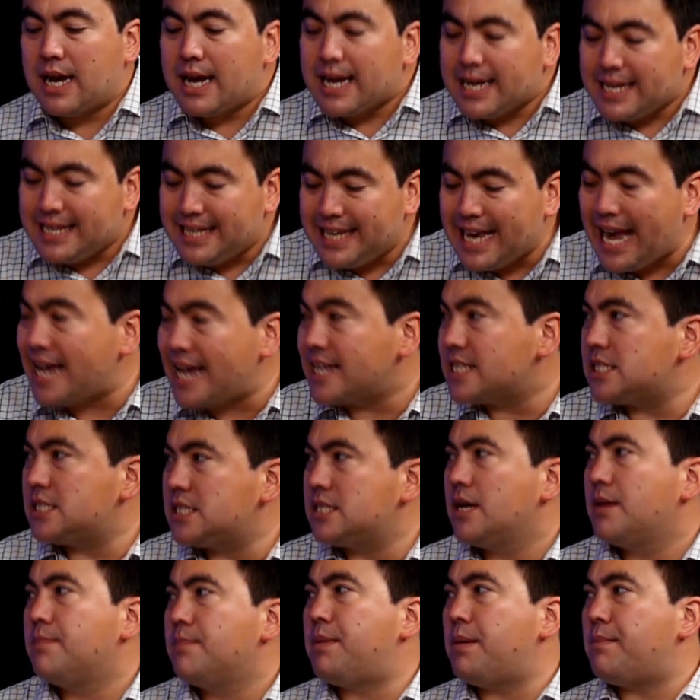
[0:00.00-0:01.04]
Yes,
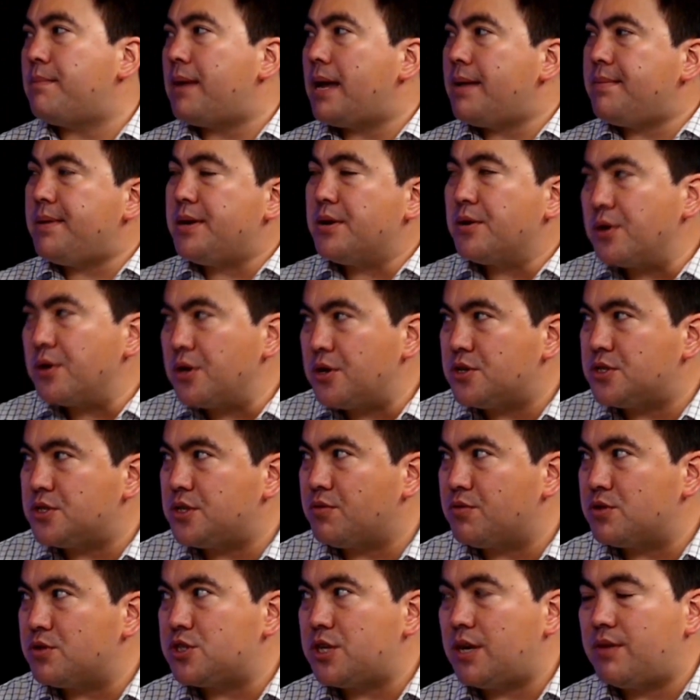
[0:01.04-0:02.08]
but maybe not using
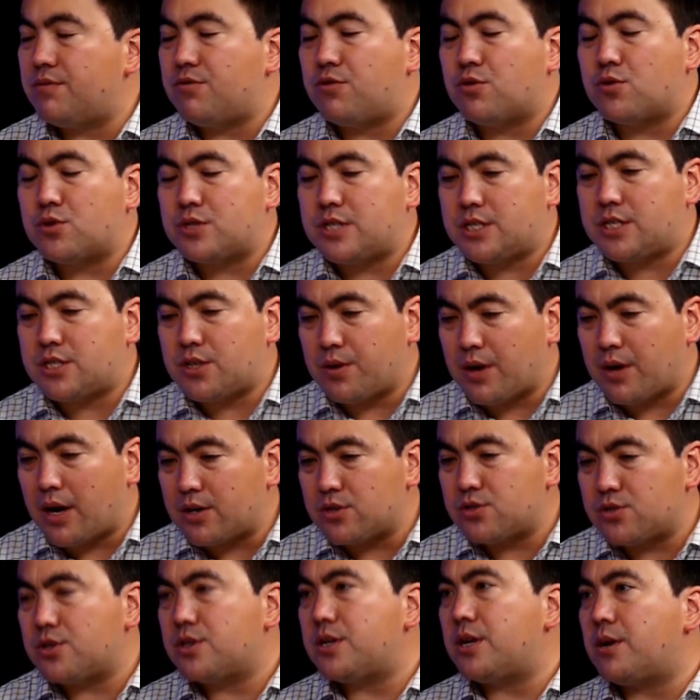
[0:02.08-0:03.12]
regime
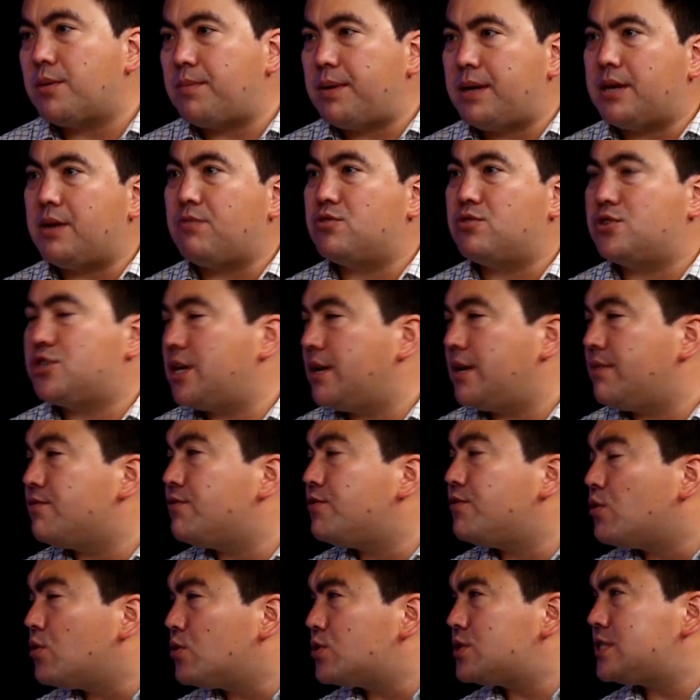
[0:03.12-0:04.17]
4200, it will be regime
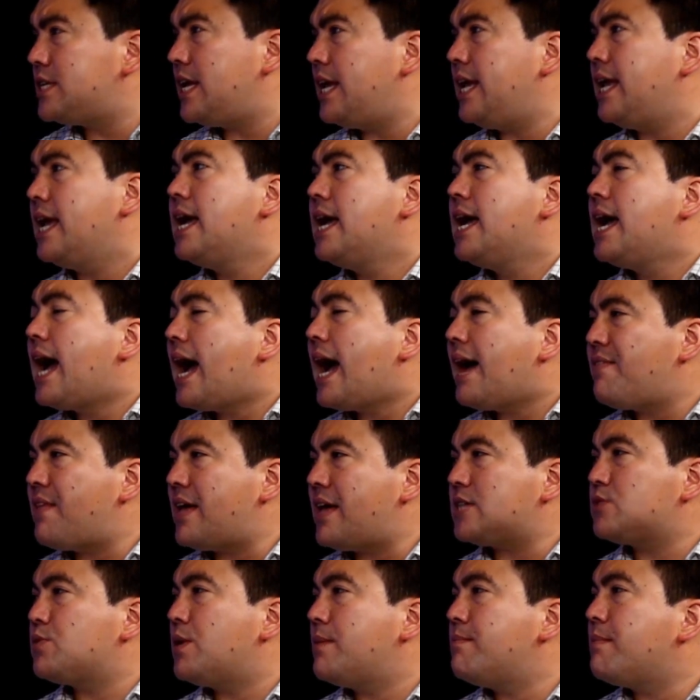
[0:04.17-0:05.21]
40, and
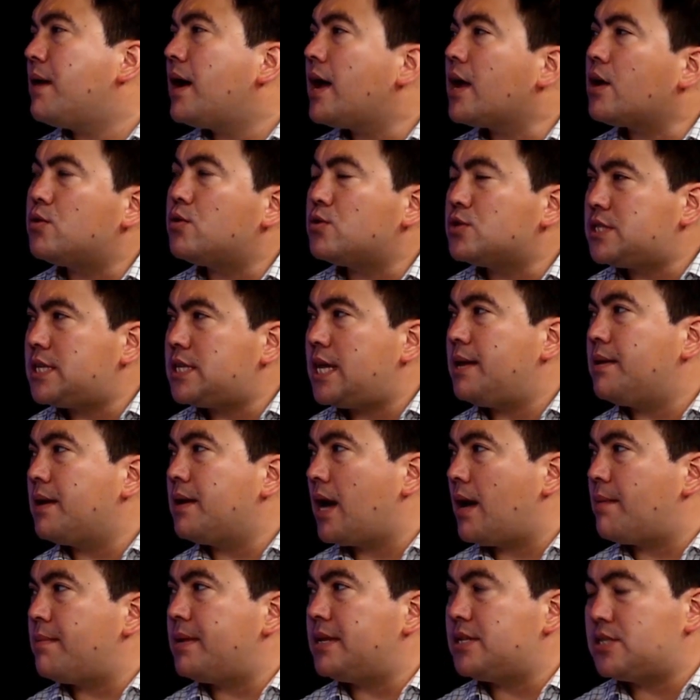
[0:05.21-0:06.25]
that's where Michael's team
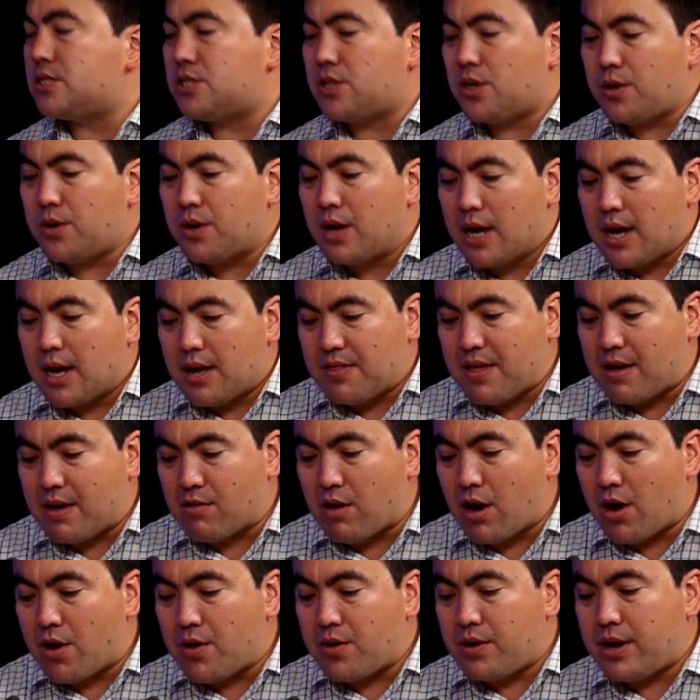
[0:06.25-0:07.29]
come into their
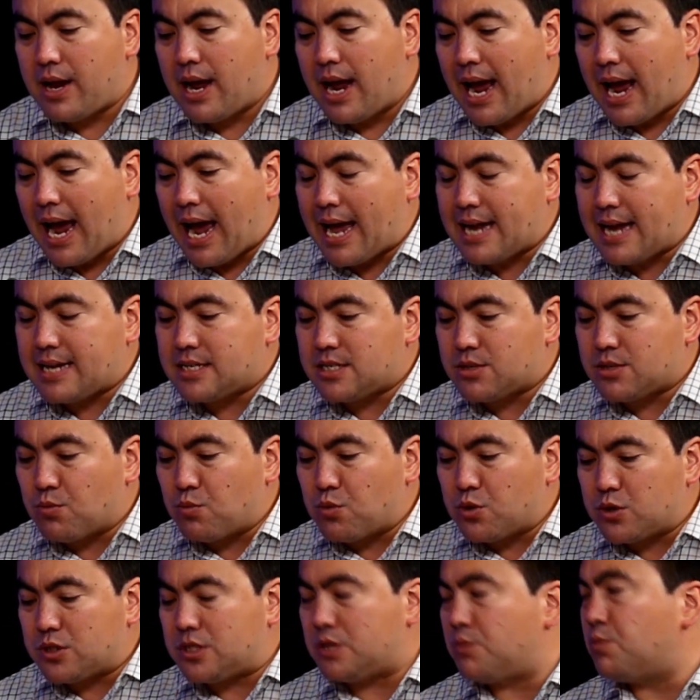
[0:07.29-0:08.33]
own and
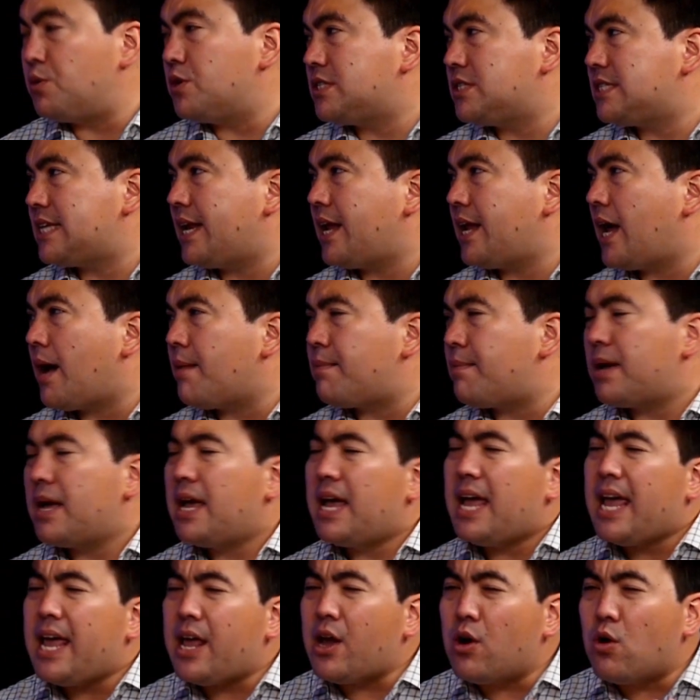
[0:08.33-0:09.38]
would set it up.
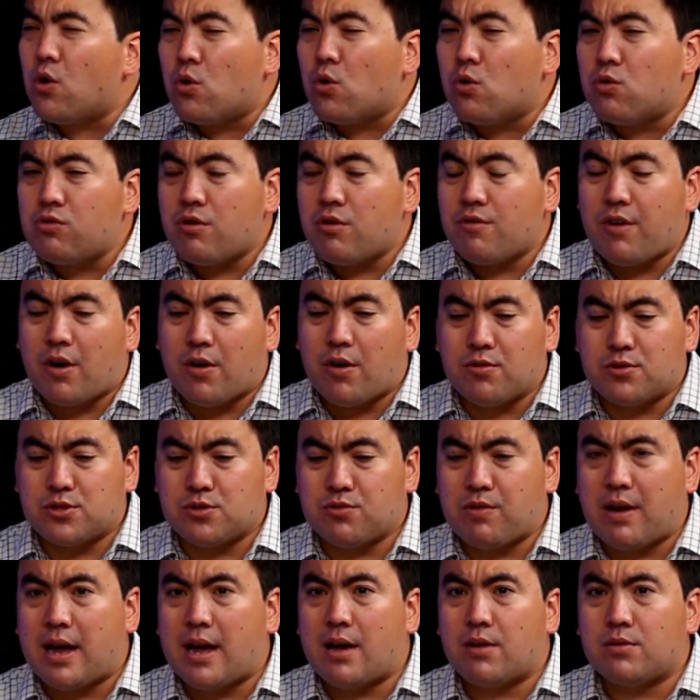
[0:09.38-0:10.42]
It all revolves
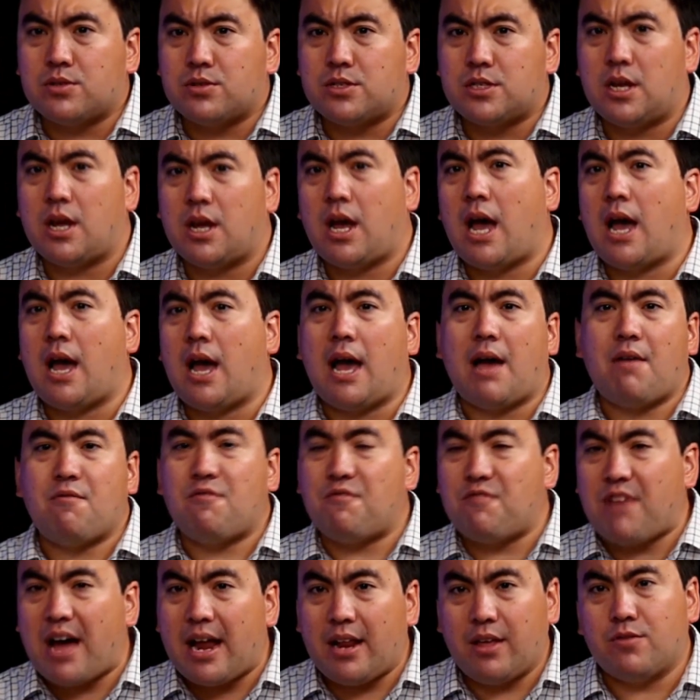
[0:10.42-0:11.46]
around
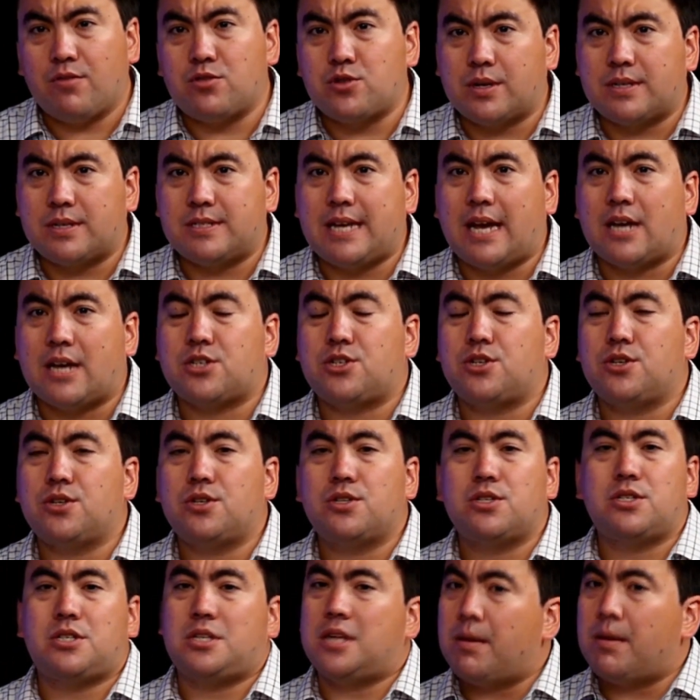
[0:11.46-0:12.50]
value of
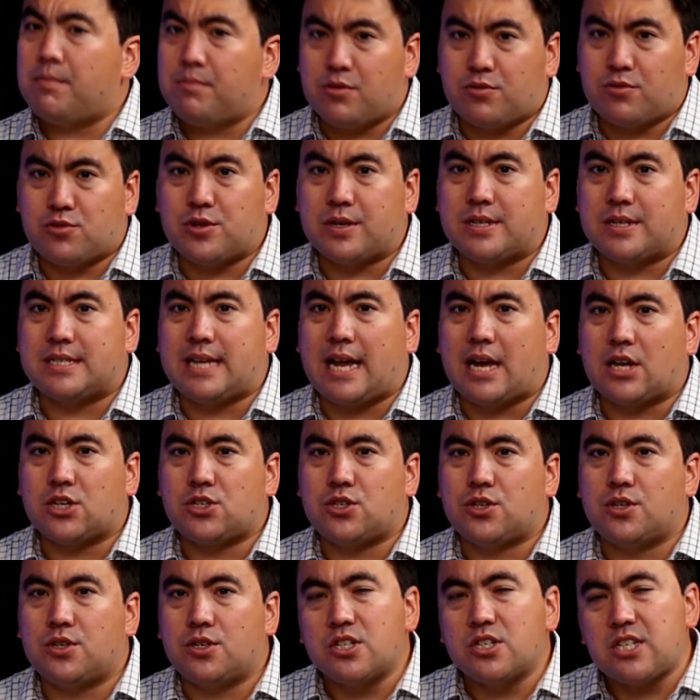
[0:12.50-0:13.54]
transactions, number of
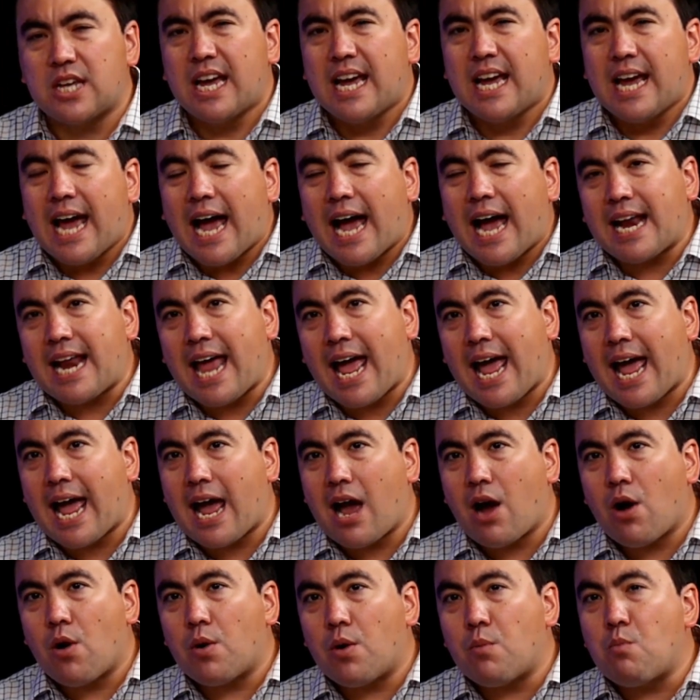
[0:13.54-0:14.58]
transactions, and
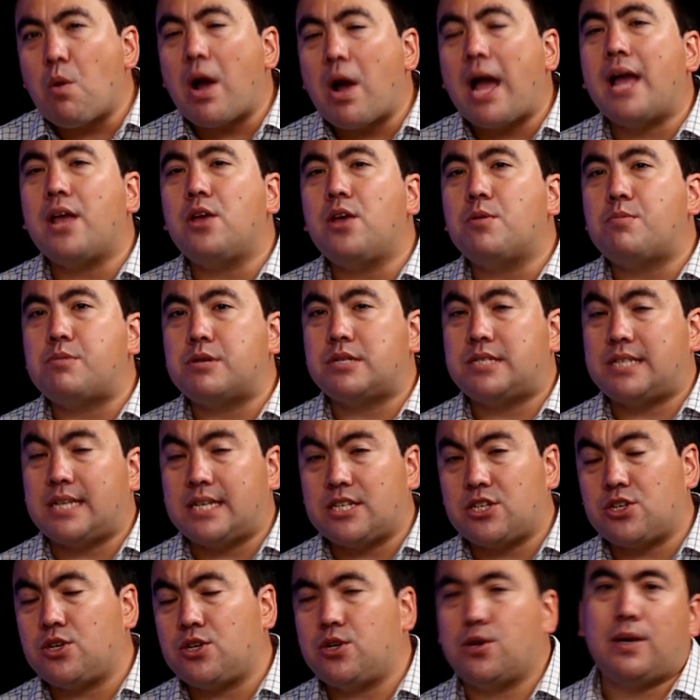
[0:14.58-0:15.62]
how and where you
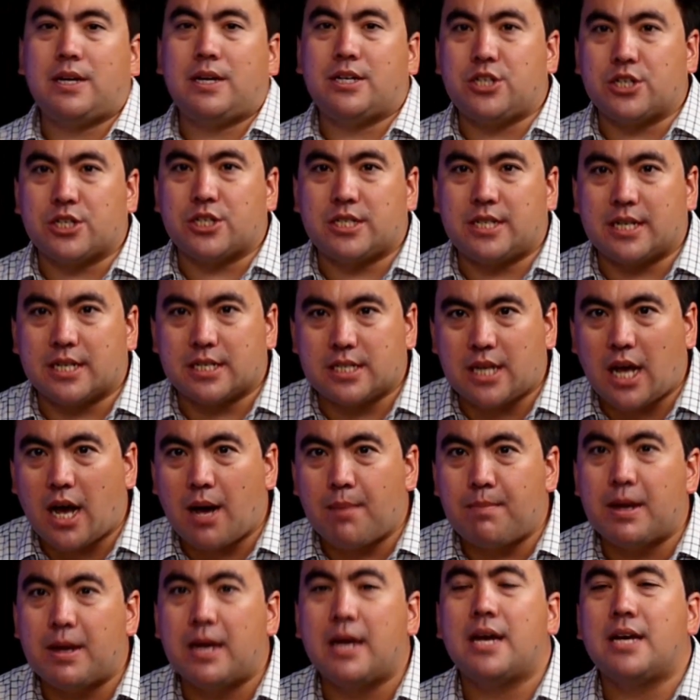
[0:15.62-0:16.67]
position your logistics
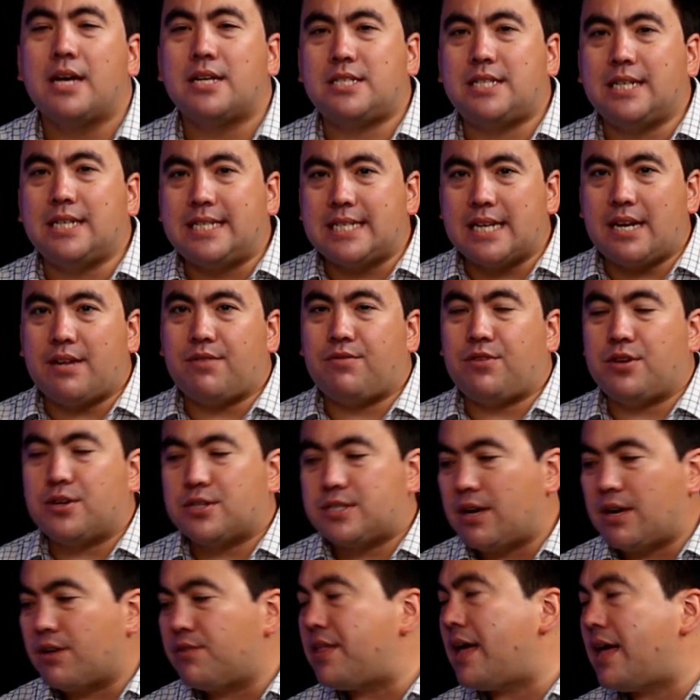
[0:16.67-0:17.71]
hub to deliver
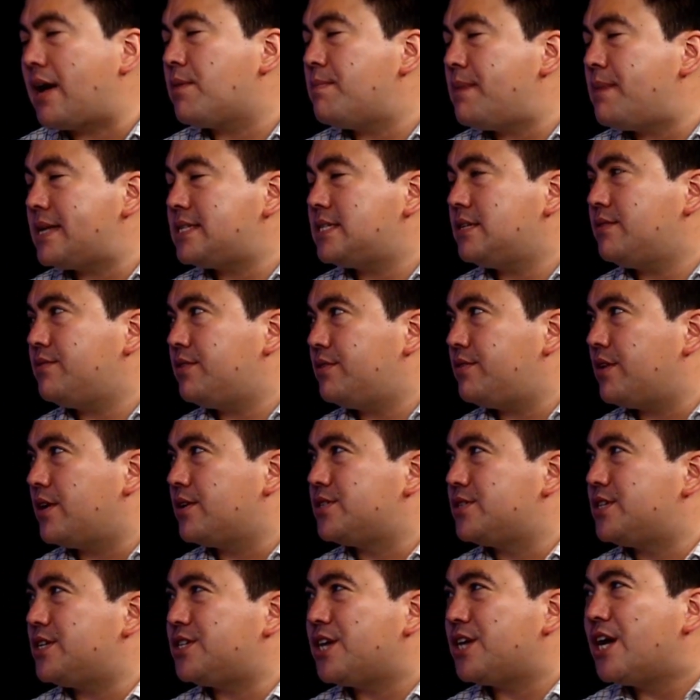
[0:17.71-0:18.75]
yourself that competitive
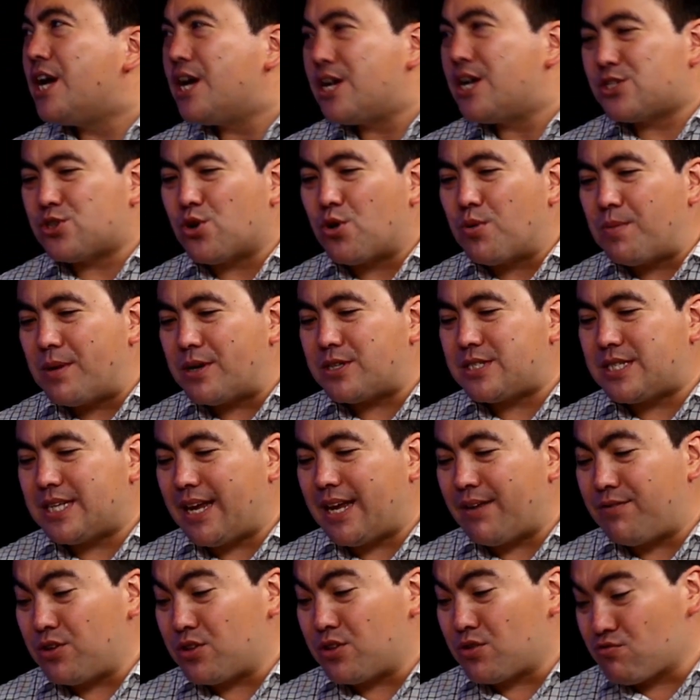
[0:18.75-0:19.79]
advantage. So almost to
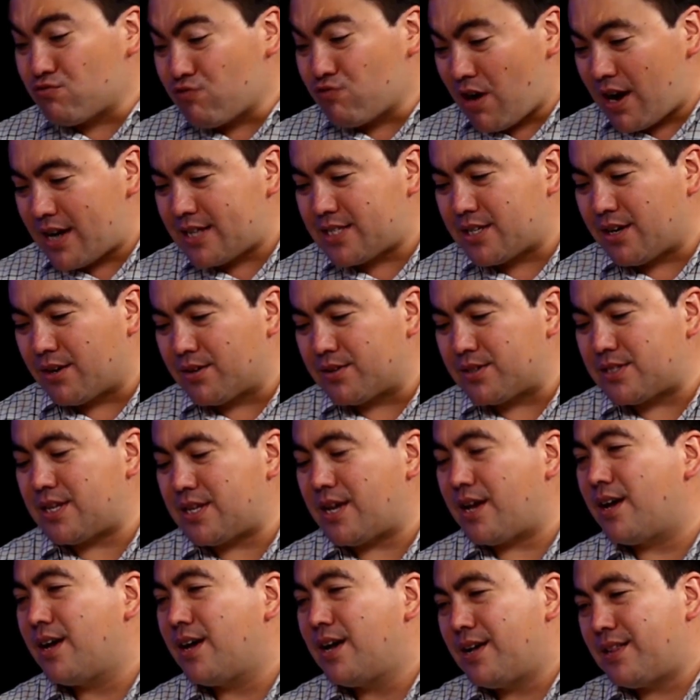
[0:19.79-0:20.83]
give you the right
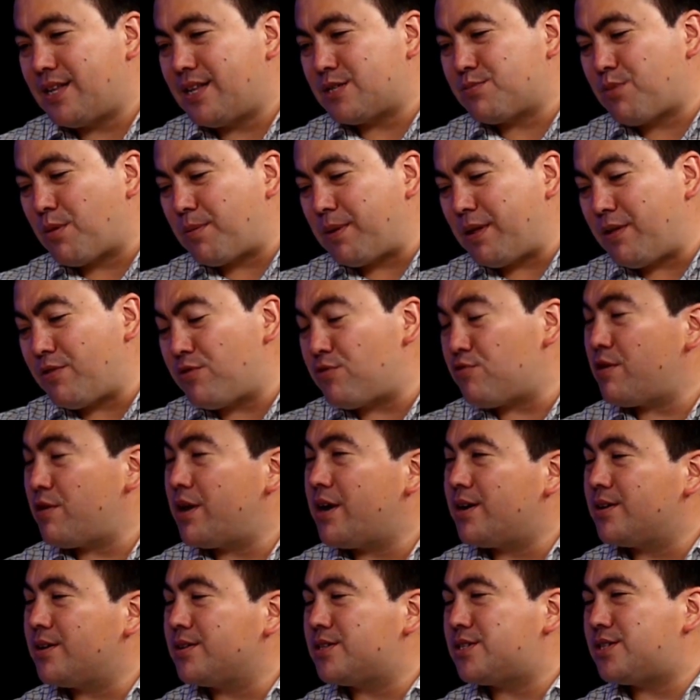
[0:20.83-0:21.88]
answer, there's probably 3
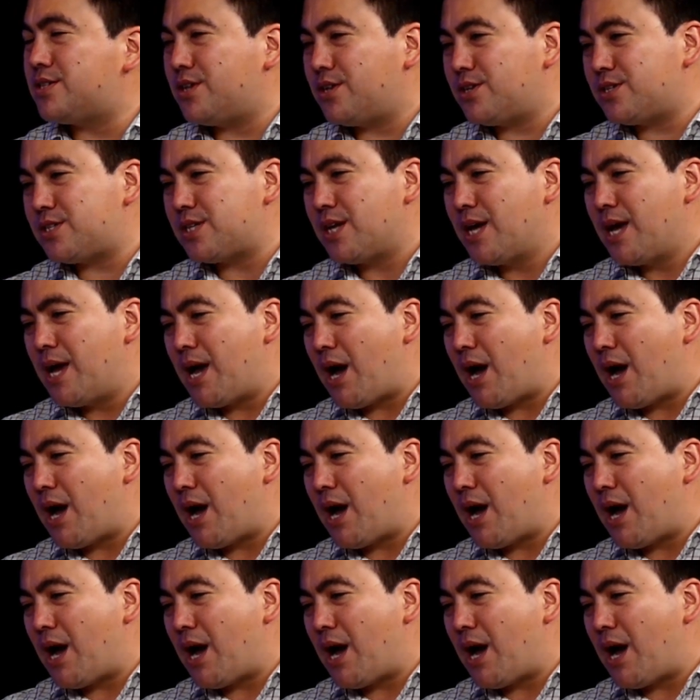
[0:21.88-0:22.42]
answers.